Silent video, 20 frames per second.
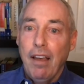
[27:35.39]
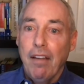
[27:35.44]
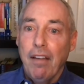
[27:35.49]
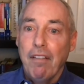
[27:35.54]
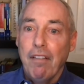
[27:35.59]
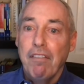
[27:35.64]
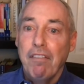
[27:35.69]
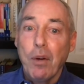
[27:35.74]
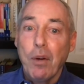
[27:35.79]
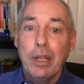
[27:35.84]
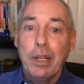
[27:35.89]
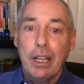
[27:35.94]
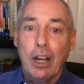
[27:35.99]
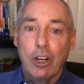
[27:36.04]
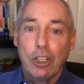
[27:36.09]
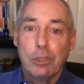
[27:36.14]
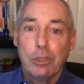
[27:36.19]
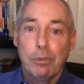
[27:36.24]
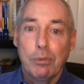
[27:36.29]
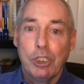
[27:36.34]
Very
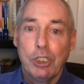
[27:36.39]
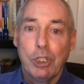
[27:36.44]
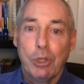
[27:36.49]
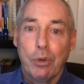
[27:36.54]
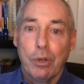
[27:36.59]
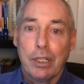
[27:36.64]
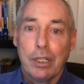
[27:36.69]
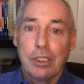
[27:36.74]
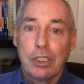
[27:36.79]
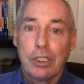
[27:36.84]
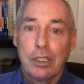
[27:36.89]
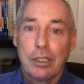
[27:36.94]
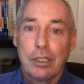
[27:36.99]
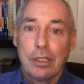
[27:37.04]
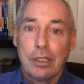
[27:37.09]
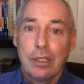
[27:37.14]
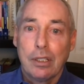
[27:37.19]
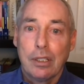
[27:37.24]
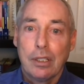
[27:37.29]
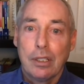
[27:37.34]
large majorities
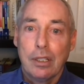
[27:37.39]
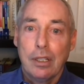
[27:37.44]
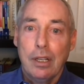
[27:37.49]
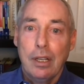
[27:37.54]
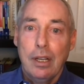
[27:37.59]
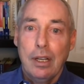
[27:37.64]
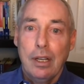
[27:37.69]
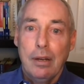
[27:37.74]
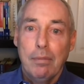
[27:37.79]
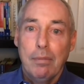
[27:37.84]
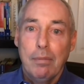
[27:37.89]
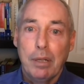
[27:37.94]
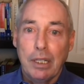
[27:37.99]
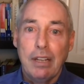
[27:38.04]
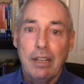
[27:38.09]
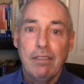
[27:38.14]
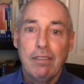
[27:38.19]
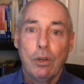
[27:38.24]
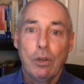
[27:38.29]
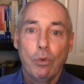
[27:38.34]

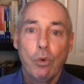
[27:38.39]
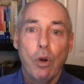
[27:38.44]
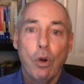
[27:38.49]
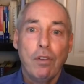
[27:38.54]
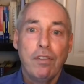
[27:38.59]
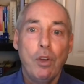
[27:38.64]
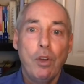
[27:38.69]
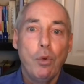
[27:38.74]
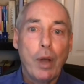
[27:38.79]
believe that Roe v.